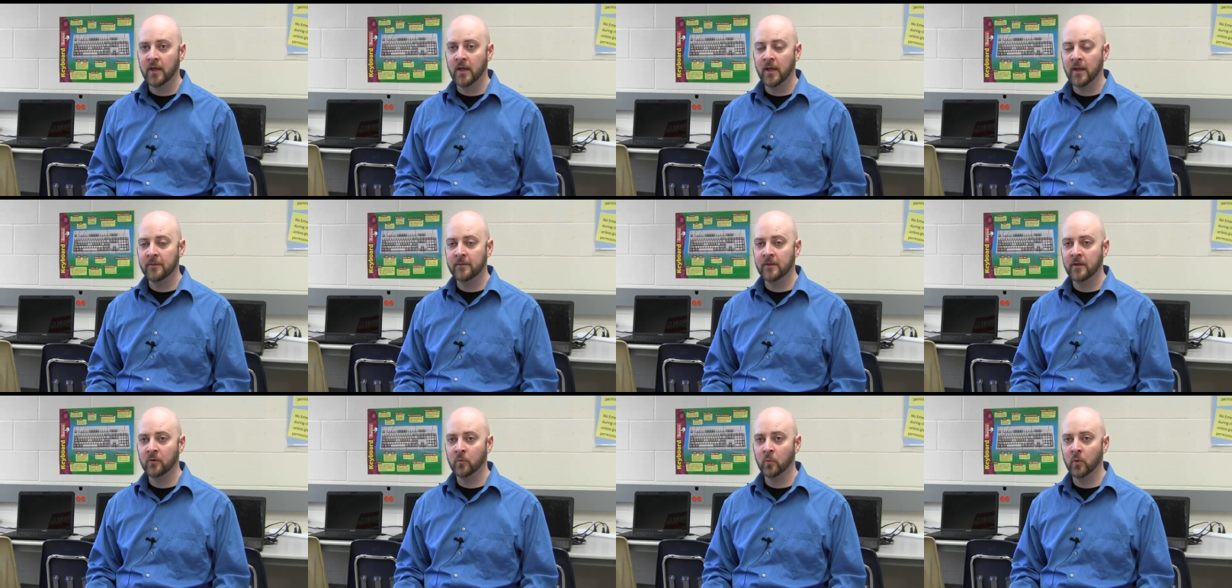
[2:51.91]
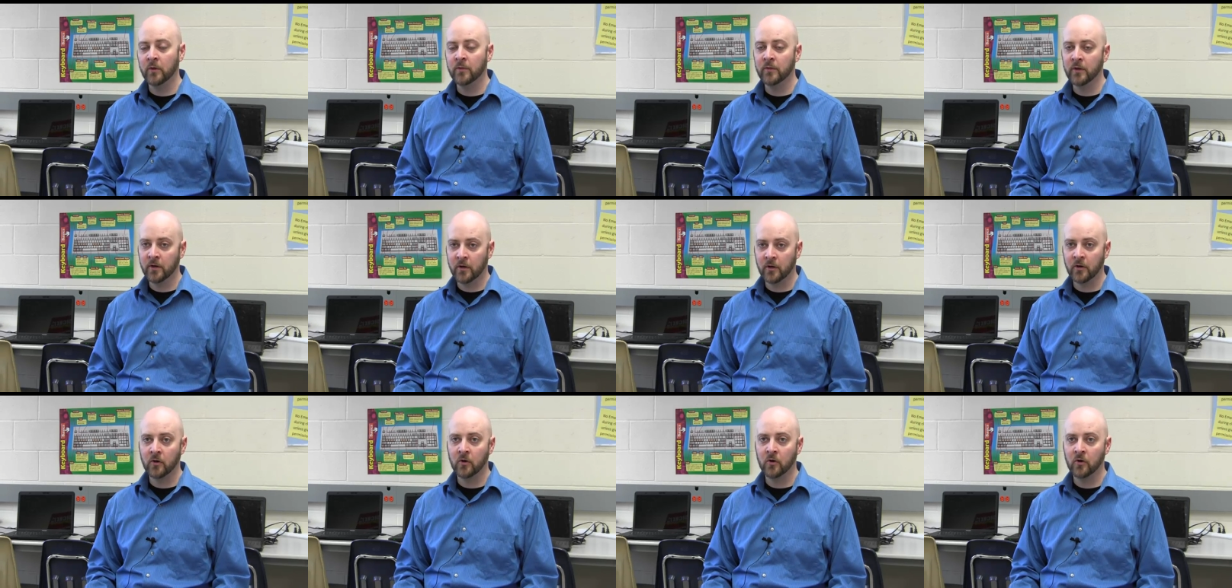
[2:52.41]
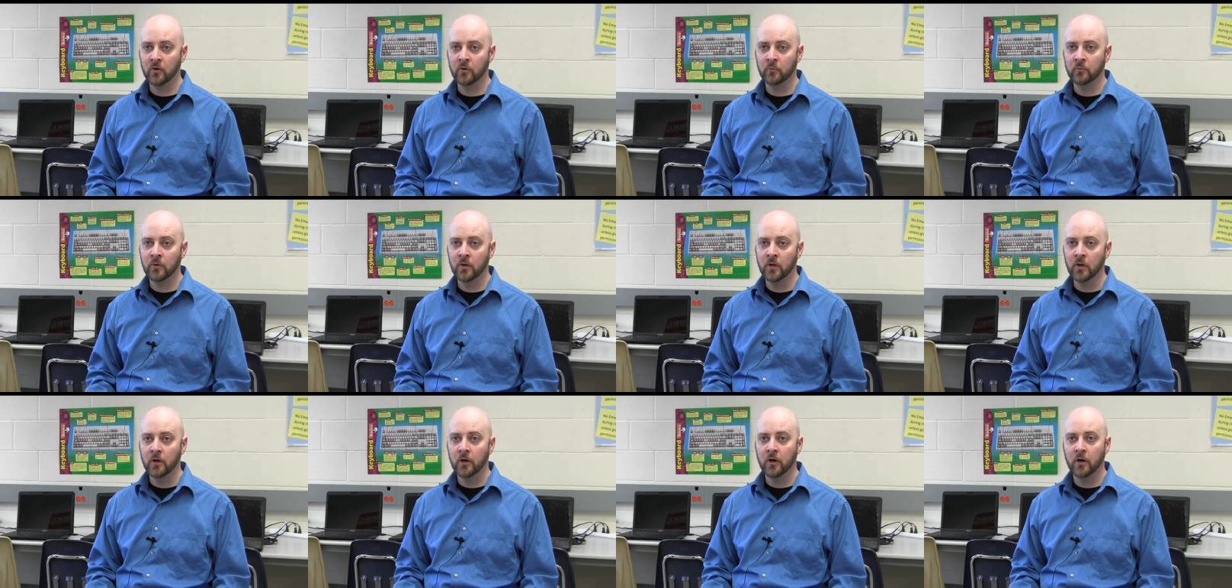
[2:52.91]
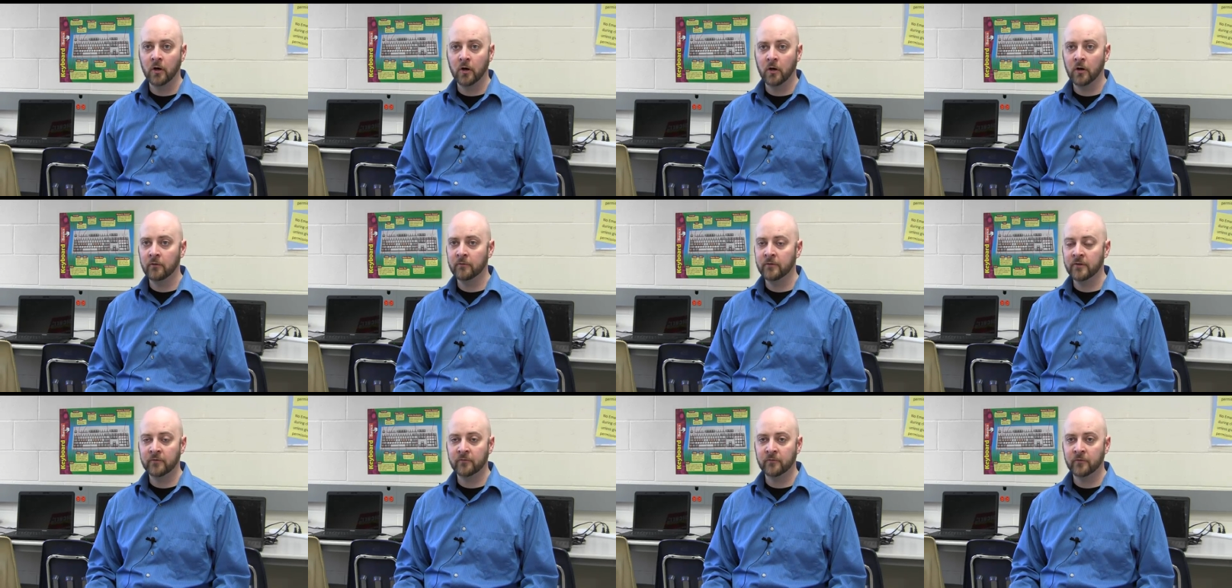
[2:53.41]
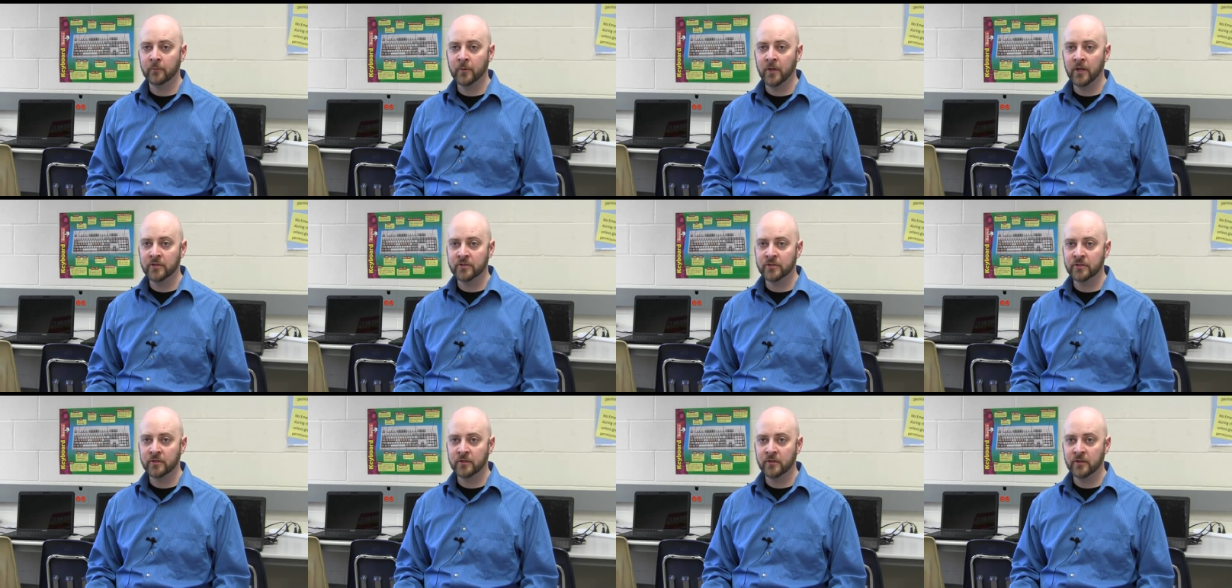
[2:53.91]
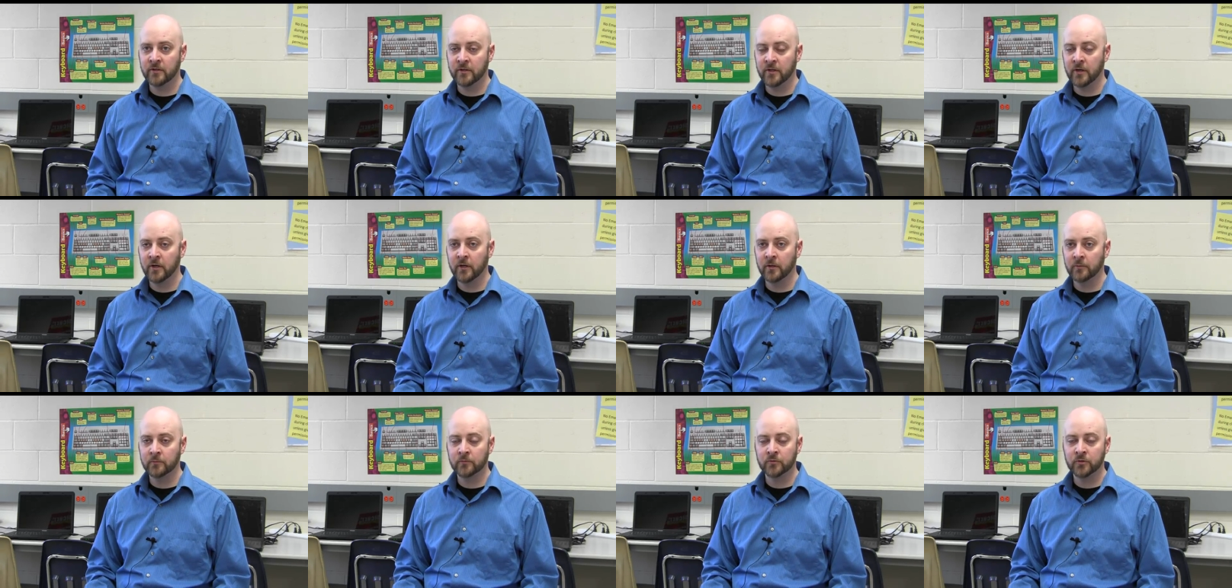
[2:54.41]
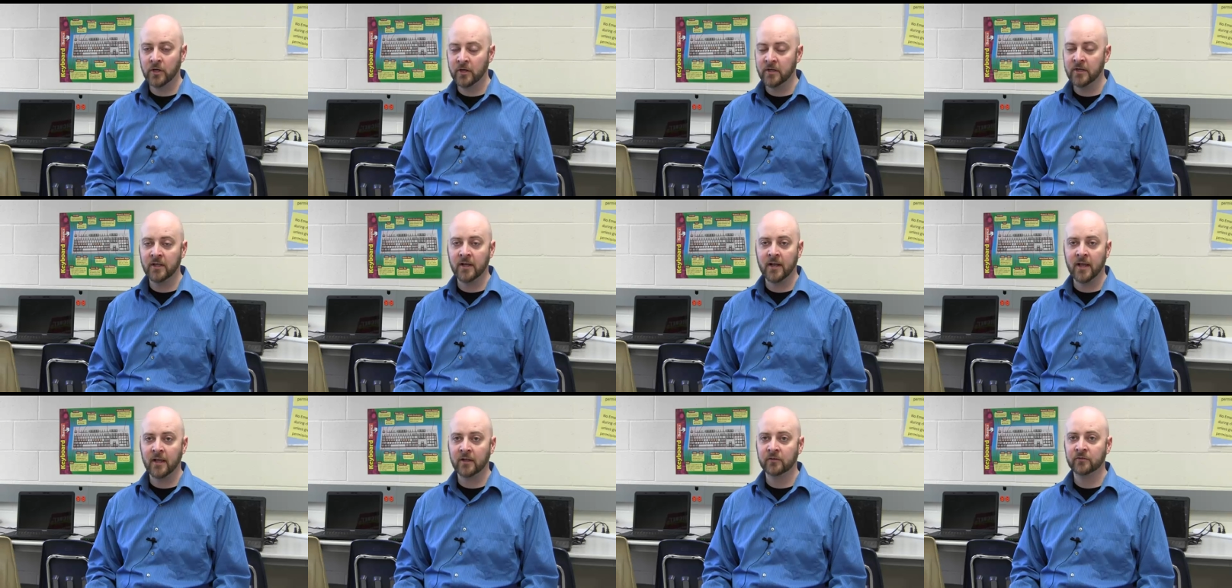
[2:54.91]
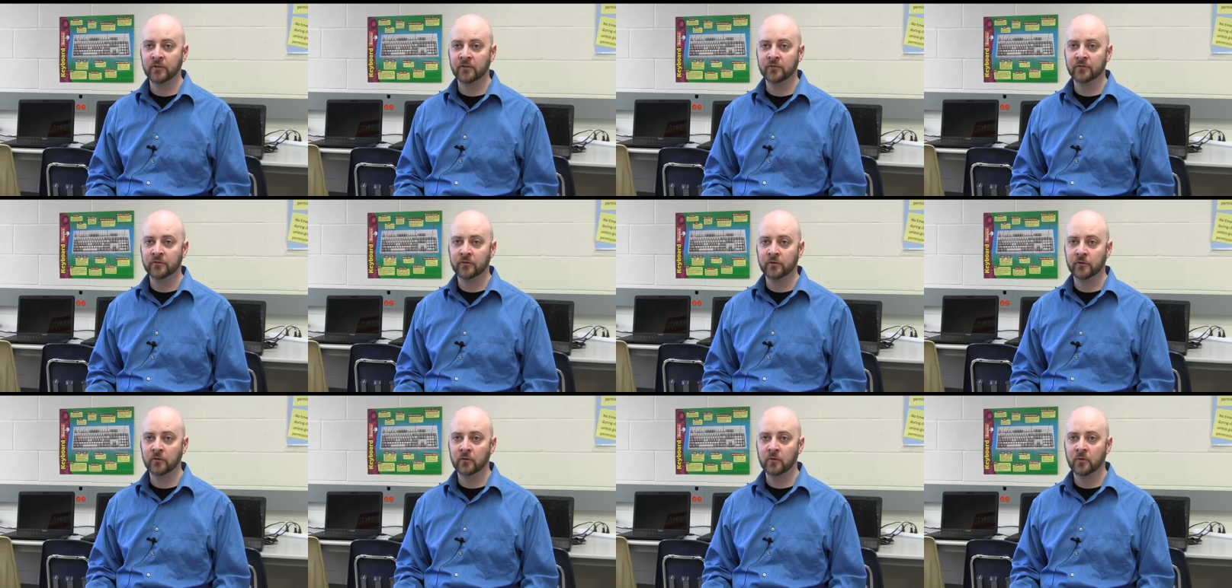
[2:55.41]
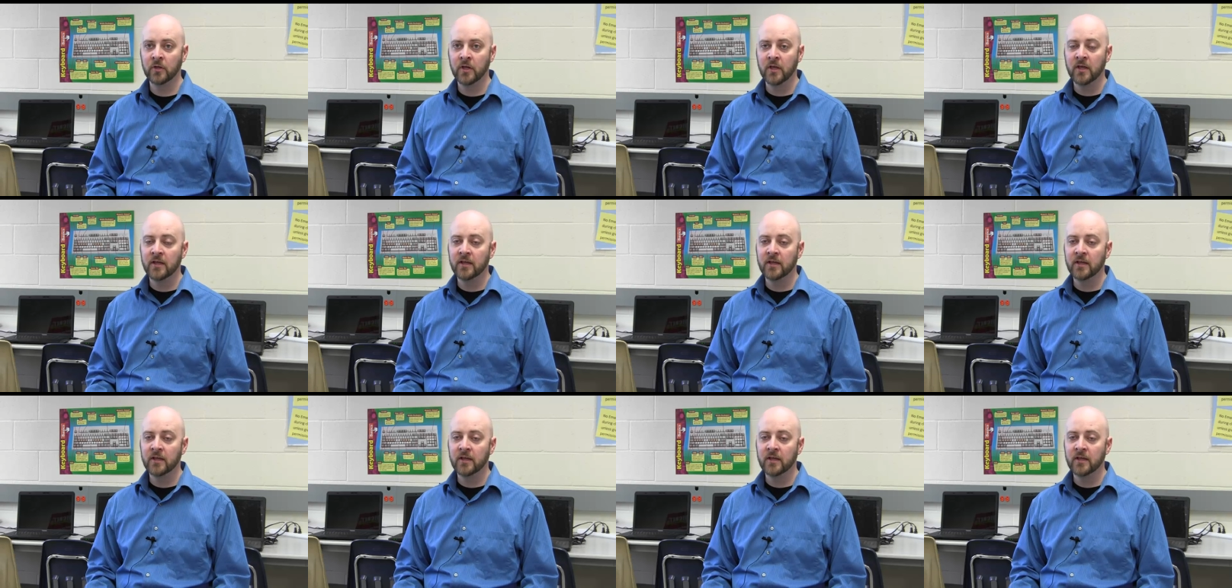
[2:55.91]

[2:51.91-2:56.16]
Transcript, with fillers: And then when they're at home, all the information that they're trying to get access to